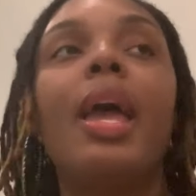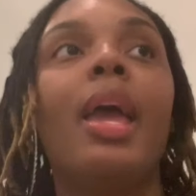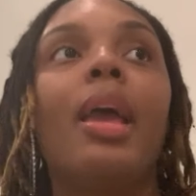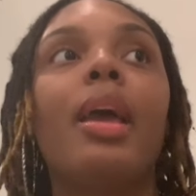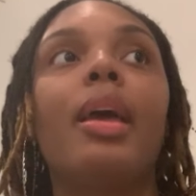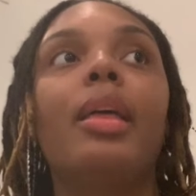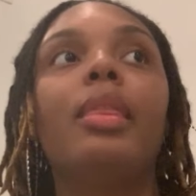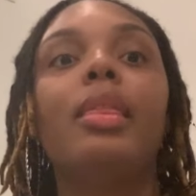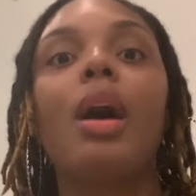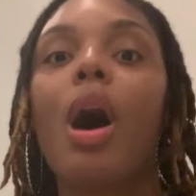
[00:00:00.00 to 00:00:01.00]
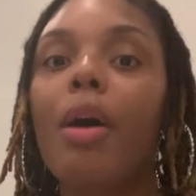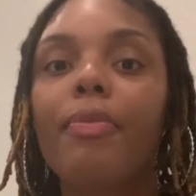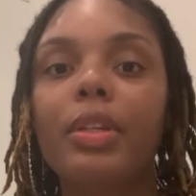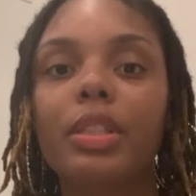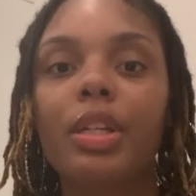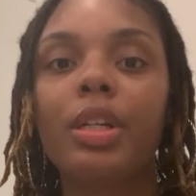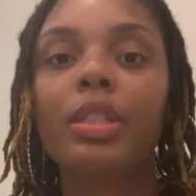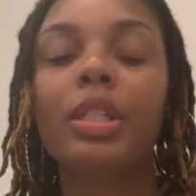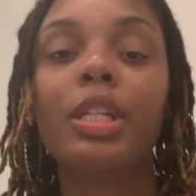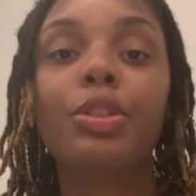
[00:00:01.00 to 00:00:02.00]
and the officers,
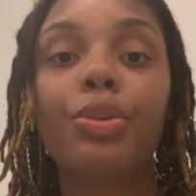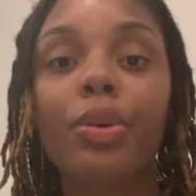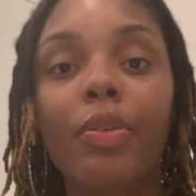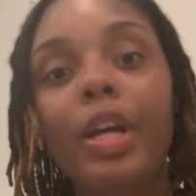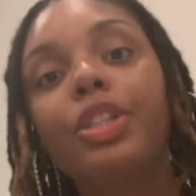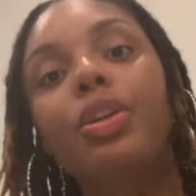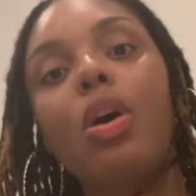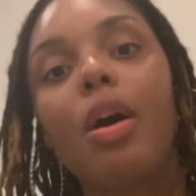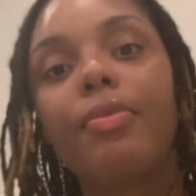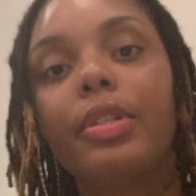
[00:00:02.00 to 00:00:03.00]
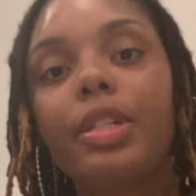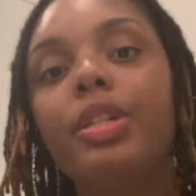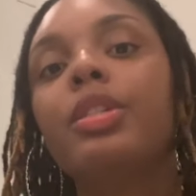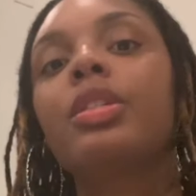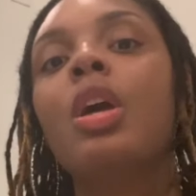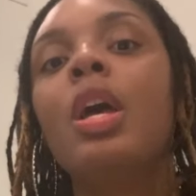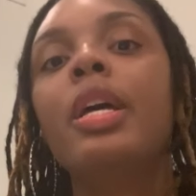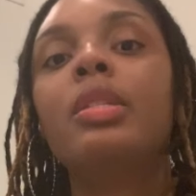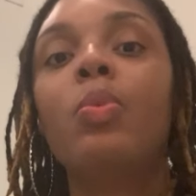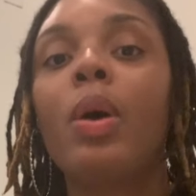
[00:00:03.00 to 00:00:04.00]
it's two correctional officers,
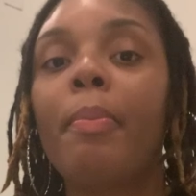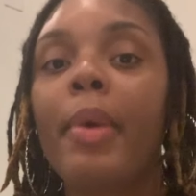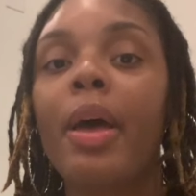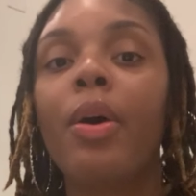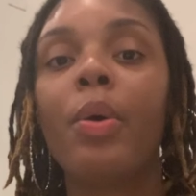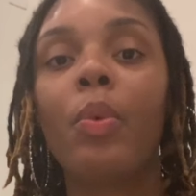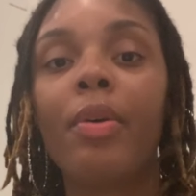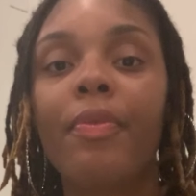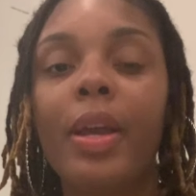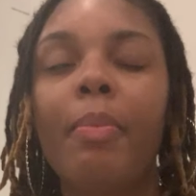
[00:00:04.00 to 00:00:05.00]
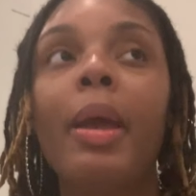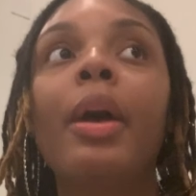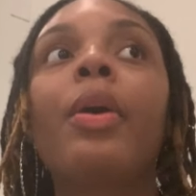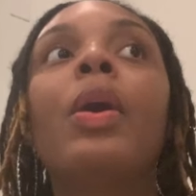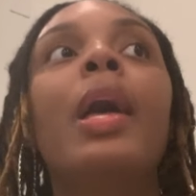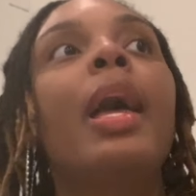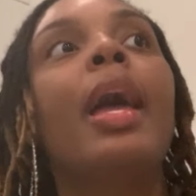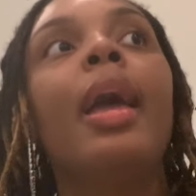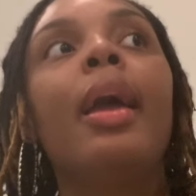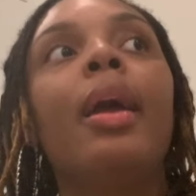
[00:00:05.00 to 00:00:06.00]
it's one male and one female
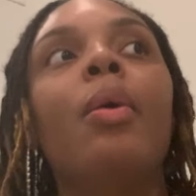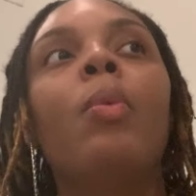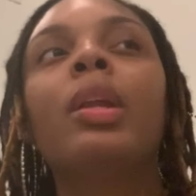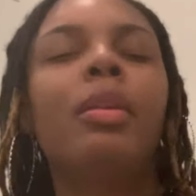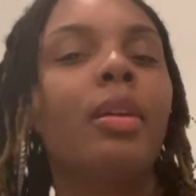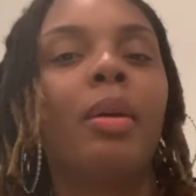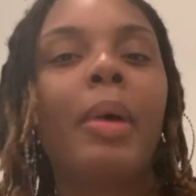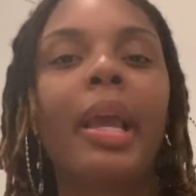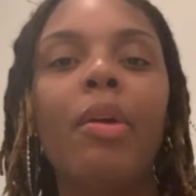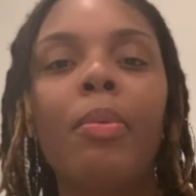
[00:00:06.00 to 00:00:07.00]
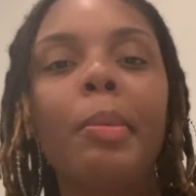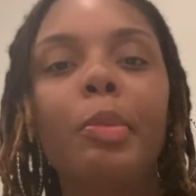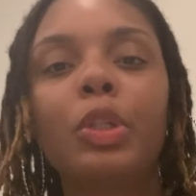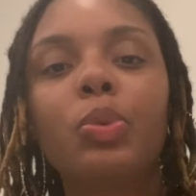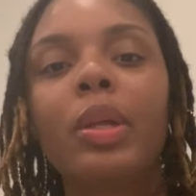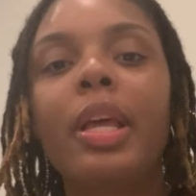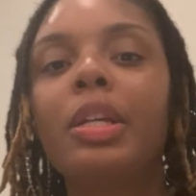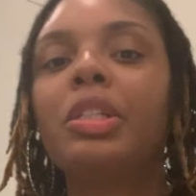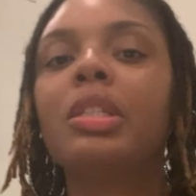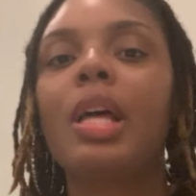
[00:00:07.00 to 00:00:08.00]
and one of them, I can't remember which one, they
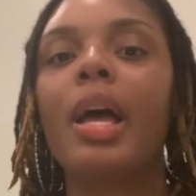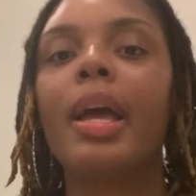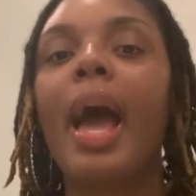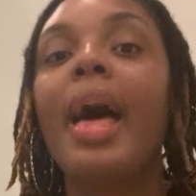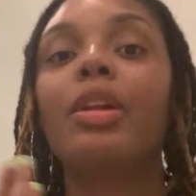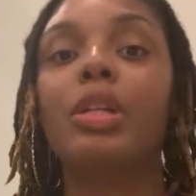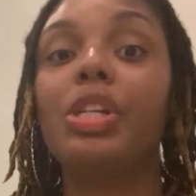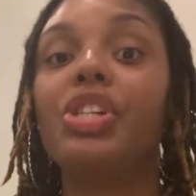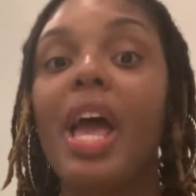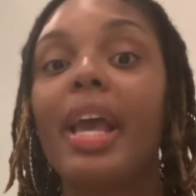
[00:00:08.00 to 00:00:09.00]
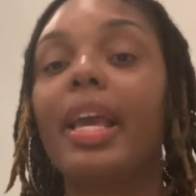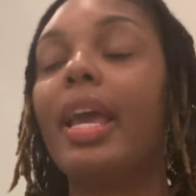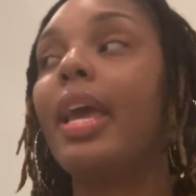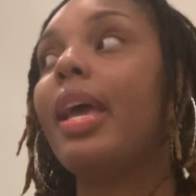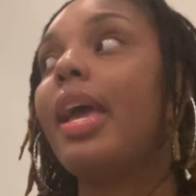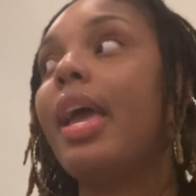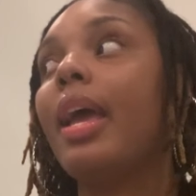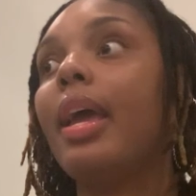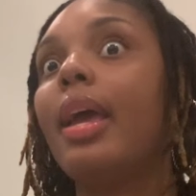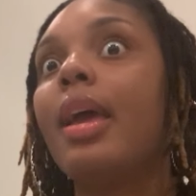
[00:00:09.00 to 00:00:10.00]
was just like, I had on a jacket
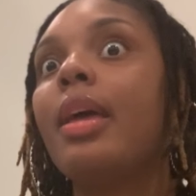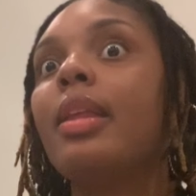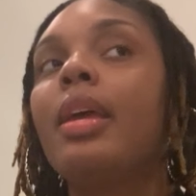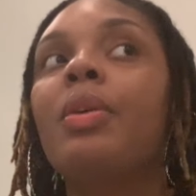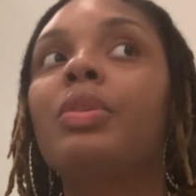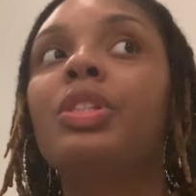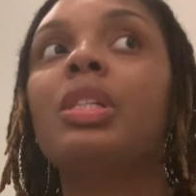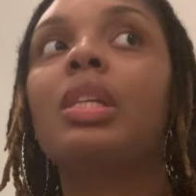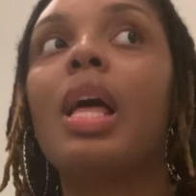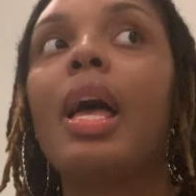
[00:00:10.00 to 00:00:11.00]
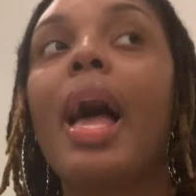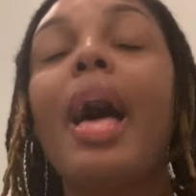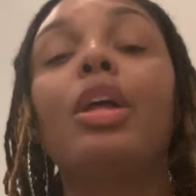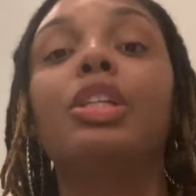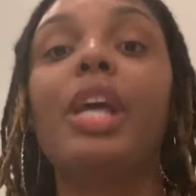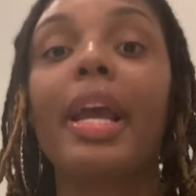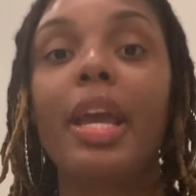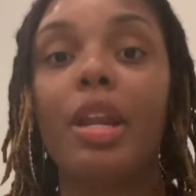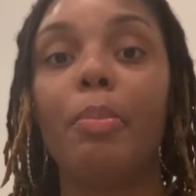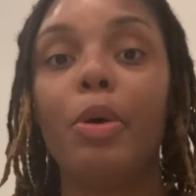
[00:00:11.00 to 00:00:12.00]
and he was just like, I had on a jacket
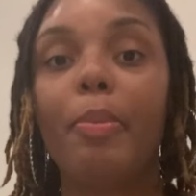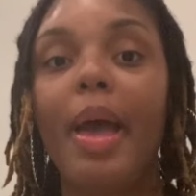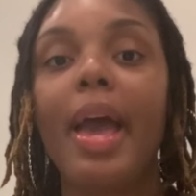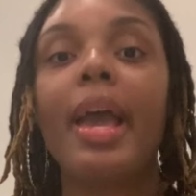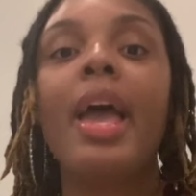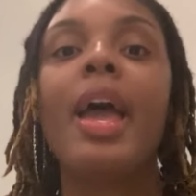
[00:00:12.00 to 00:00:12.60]
and a book bag